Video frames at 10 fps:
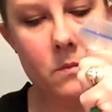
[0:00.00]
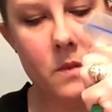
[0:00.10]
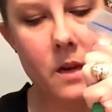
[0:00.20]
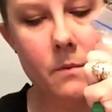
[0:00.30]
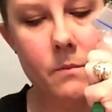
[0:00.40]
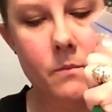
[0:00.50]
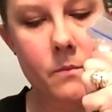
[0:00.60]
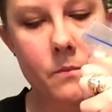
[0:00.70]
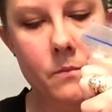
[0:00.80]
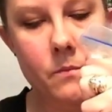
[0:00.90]
There.
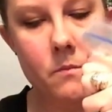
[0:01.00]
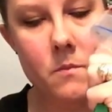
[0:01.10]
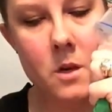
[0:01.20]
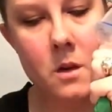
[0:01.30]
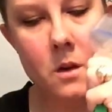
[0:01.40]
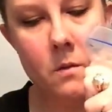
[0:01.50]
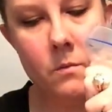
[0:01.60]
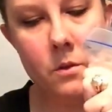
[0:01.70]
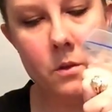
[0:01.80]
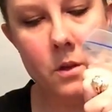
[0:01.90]

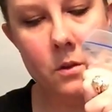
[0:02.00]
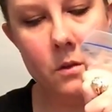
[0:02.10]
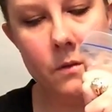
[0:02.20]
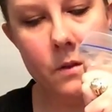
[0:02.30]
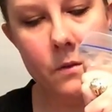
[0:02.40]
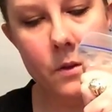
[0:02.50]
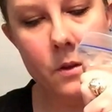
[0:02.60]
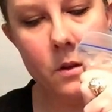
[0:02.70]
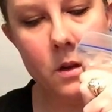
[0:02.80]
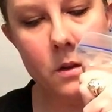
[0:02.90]
I'm just going to do the front for
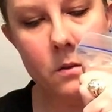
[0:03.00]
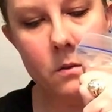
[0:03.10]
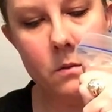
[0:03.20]
you guys.